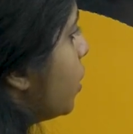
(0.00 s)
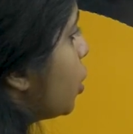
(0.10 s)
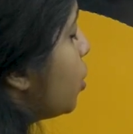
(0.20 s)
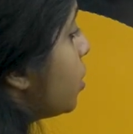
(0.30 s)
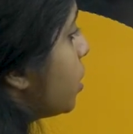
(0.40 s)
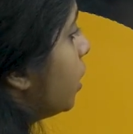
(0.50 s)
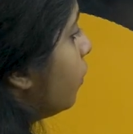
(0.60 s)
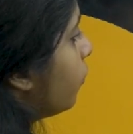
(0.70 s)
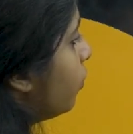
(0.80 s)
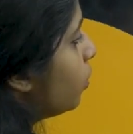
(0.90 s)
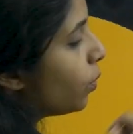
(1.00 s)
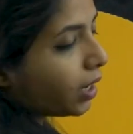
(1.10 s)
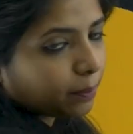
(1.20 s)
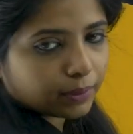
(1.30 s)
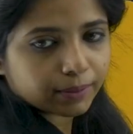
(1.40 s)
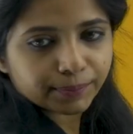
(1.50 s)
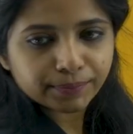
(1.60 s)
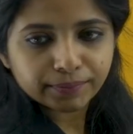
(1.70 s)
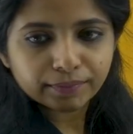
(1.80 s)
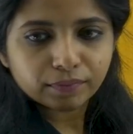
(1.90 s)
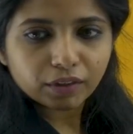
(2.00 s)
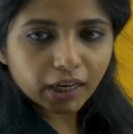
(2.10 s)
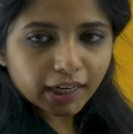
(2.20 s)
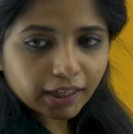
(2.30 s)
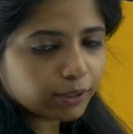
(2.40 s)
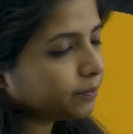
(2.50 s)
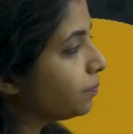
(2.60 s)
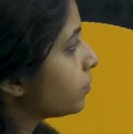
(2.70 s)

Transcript: So this is the phenotype. Get it?